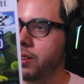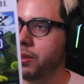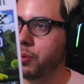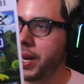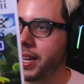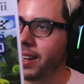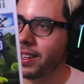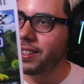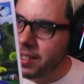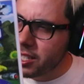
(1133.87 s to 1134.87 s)
Wii.
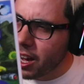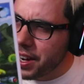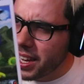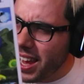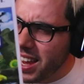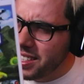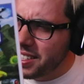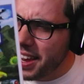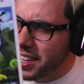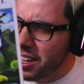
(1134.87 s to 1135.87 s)
Sonic and
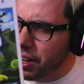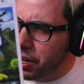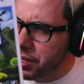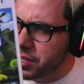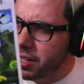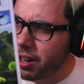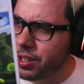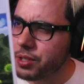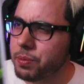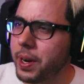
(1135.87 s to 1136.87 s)
Sega
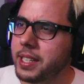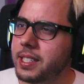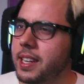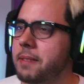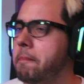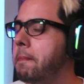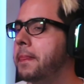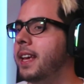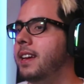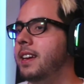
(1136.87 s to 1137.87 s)
All-Stars Racing.
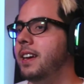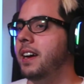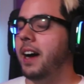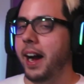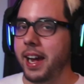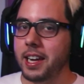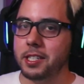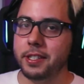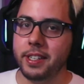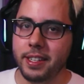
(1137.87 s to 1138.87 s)
I
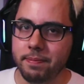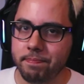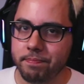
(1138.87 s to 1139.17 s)
actually